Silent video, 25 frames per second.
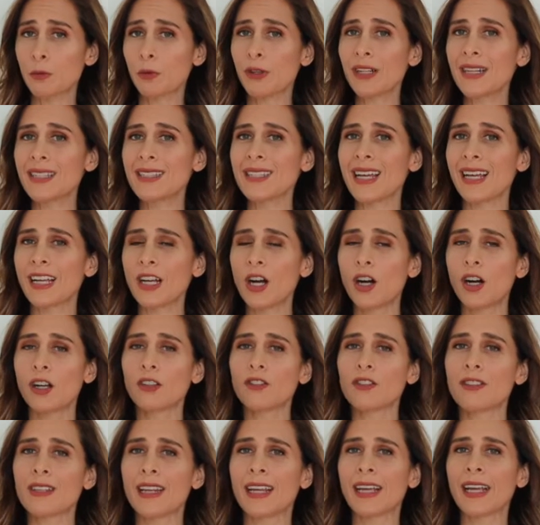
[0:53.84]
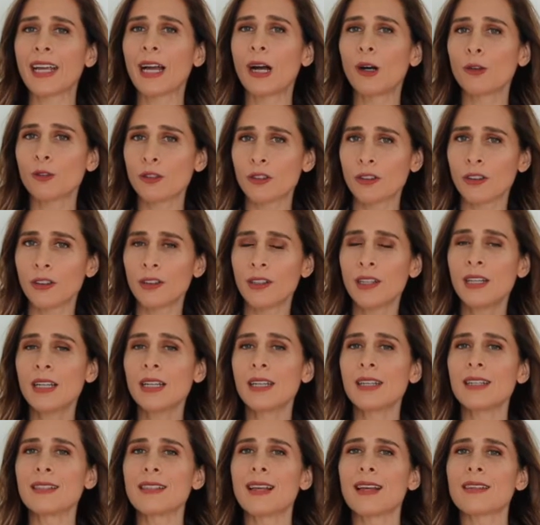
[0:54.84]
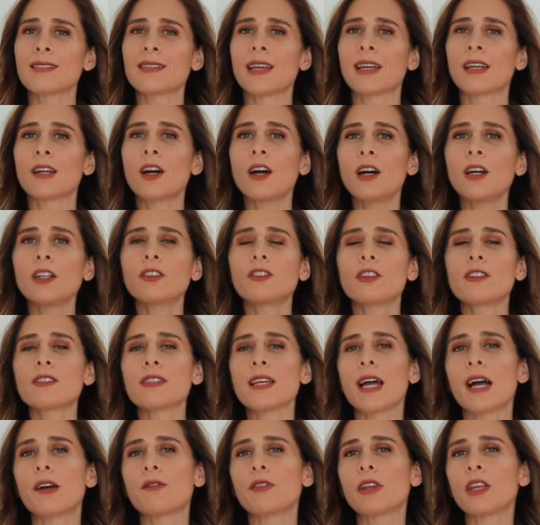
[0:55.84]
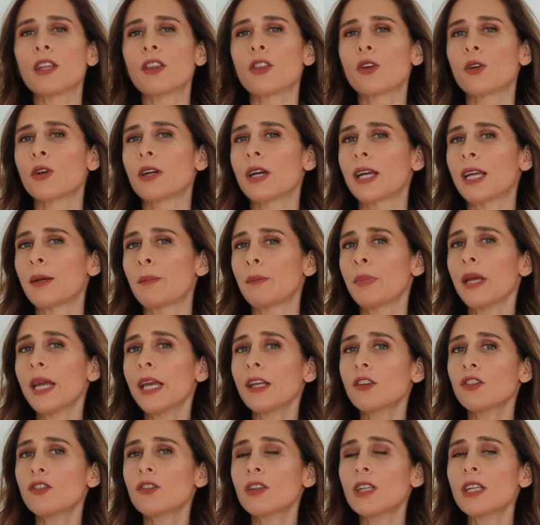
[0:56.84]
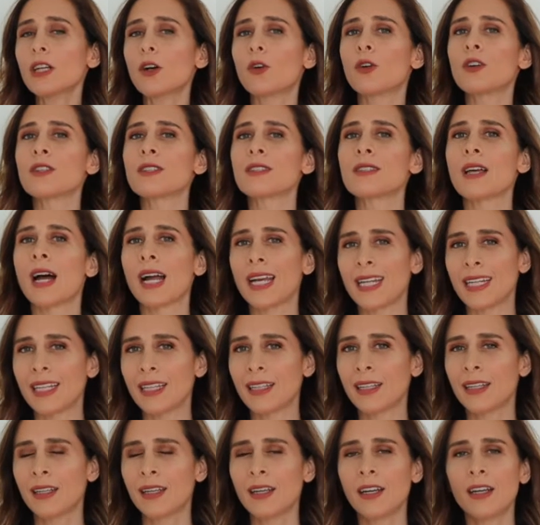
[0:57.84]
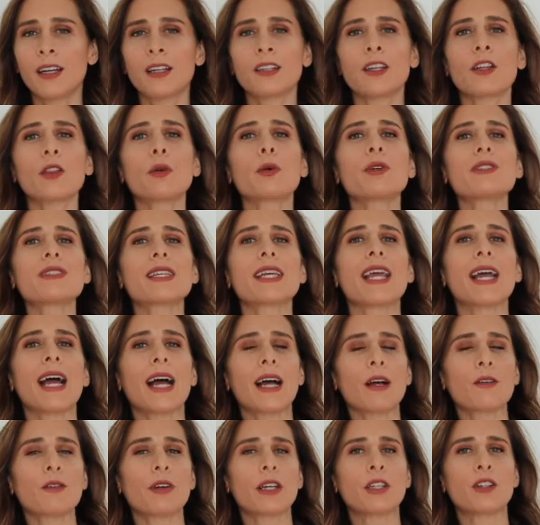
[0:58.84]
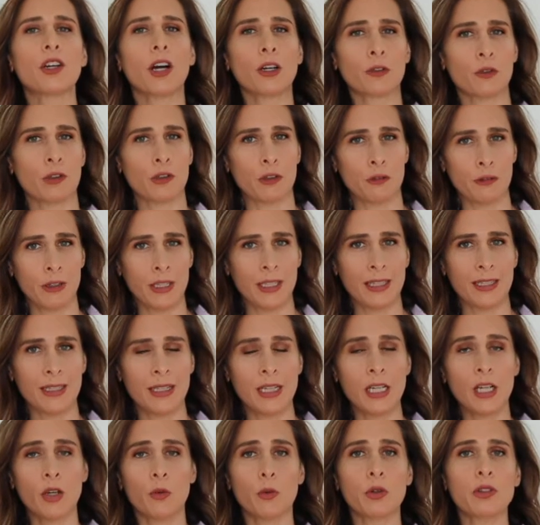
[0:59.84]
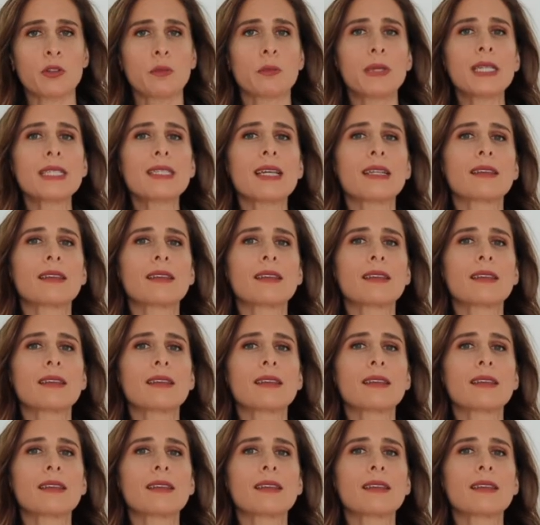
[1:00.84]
between a psychologist and counselor is that psychologists have either a PhD or a PsyD. In other words, they have a doctorate degree, which means